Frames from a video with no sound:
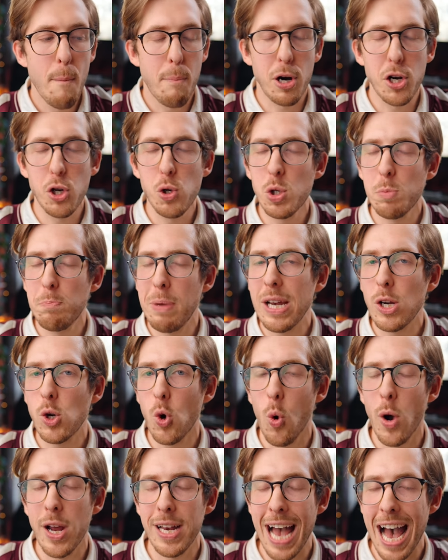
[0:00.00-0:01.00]
produce
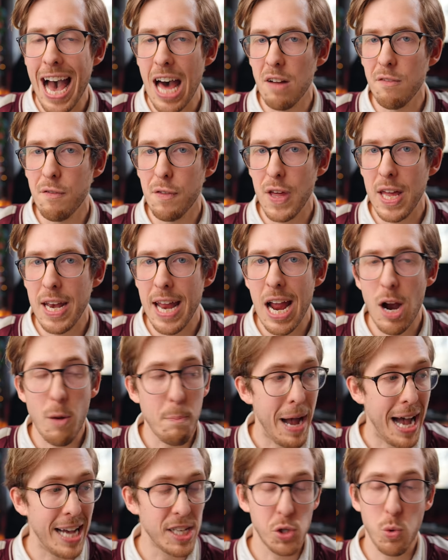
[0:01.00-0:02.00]
Bitcoin out of thin air
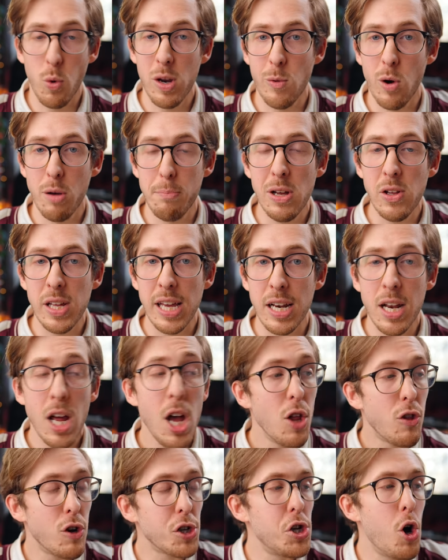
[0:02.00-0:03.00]
past 21 million.
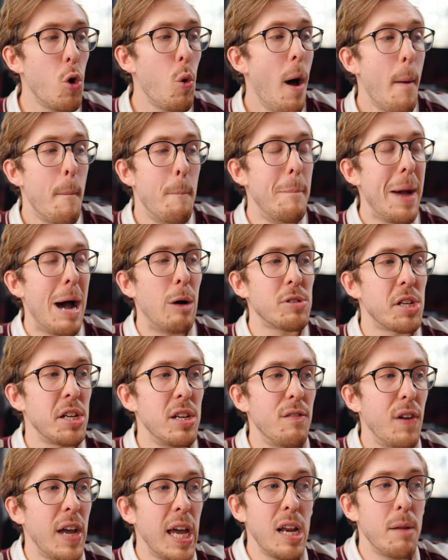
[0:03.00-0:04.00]
There's no mountain
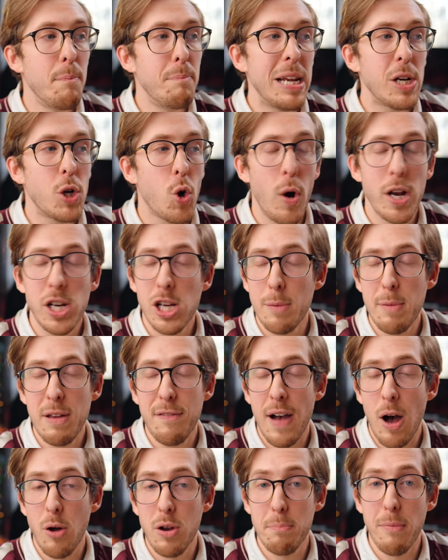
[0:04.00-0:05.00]
of hidden Bitcoin gonna be
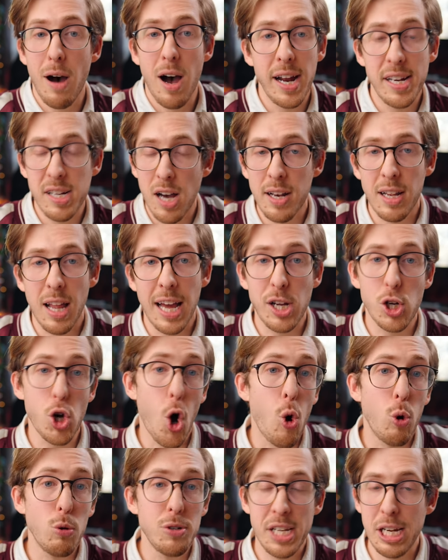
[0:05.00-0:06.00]
found in mind, unlike
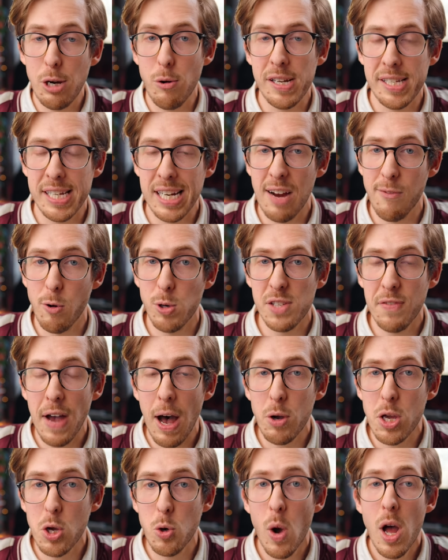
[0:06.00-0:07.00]
gold decreasing everyone's
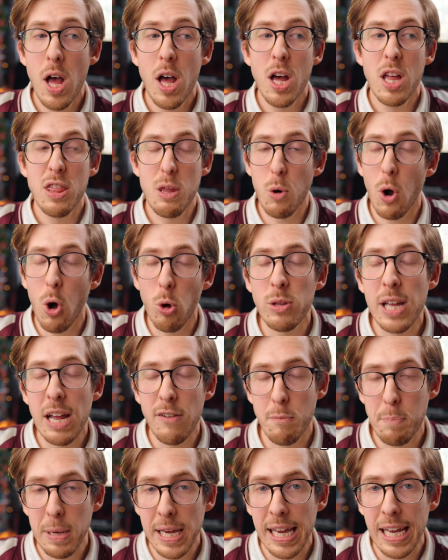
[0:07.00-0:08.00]
value. There will only
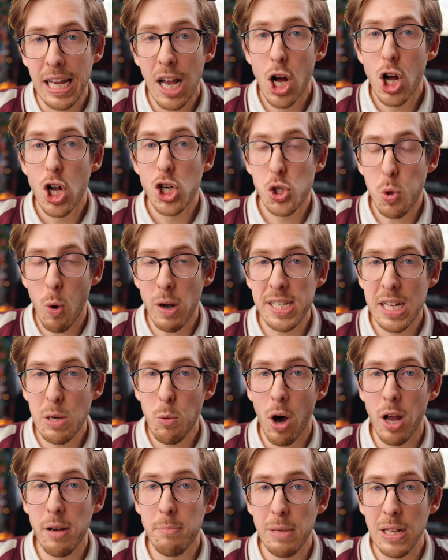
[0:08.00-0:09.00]
ever be
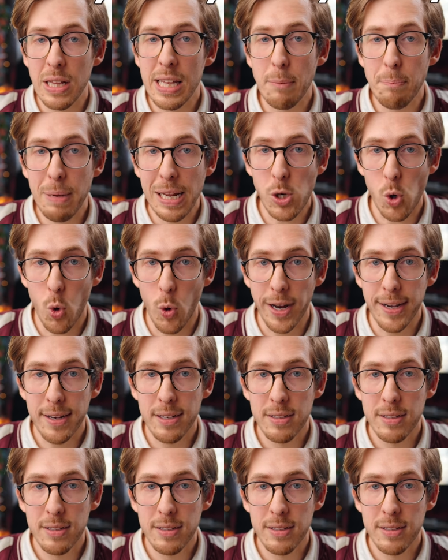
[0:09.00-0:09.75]
21 million Bitcoin. But